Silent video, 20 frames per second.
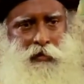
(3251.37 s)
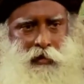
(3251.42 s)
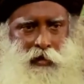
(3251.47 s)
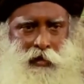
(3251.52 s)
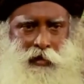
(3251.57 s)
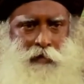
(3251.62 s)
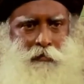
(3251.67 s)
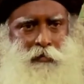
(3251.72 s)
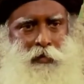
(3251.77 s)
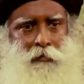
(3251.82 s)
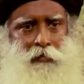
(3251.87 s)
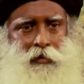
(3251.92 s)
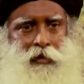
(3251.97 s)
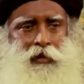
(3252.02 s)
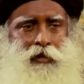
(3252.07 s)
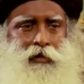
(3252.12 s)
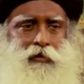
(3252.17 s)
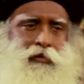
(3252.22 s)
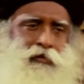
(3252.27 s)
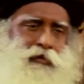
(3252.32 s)
Already people,
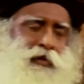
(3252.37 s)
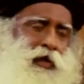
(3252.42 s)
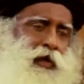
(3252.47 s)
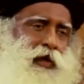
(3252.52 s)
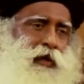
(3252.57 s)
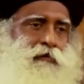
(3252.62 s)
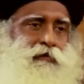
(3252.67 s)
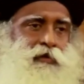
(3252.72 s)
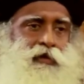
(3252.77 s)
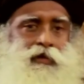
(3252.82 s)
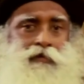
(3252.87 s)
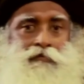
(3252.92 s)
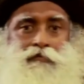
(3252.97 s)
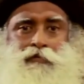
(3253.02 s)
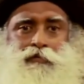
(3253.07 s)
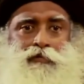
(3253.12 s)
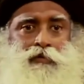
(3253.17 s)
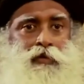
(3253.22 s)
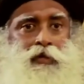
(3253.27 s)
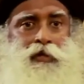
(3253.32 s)
you know, they have
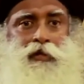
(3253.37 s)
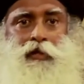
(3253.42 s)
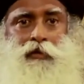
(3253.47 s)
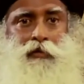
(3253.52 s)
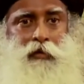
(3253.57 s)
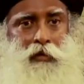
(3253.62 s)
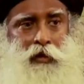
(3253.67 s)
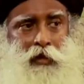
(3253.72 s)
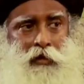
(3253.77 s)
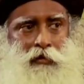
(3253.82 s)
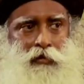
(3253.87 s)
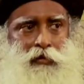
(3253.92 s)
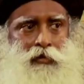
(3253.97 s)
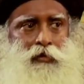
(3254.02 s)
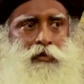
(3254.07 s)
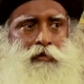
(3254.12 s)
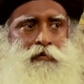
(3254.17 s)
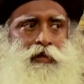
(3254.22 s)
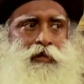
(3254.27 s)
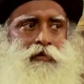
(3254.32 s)
earphones on and they're talking, you
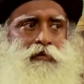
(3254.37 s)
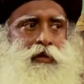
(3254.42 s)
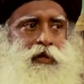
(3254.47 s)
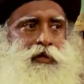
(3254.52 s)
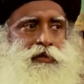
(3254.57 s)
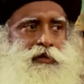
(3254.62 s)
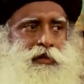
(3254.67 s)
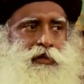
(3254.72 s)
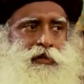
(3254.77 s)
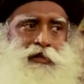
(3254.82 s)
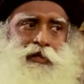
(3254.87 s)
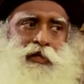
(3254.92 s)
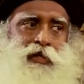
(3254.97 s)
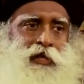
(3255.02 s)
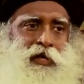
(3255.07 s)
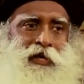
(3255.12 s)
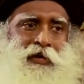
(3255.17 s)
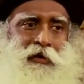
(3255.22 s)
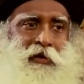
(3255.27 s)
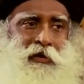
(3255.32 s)
don't know whether they've lost it
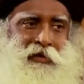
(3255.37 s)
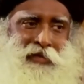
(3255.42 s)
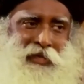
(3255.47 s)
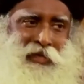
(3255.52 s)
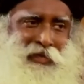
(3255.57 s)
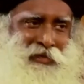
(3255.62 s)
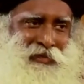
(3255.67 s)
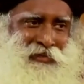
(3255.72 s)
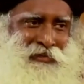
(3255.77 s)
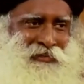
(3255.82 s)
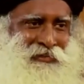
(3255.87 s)
or they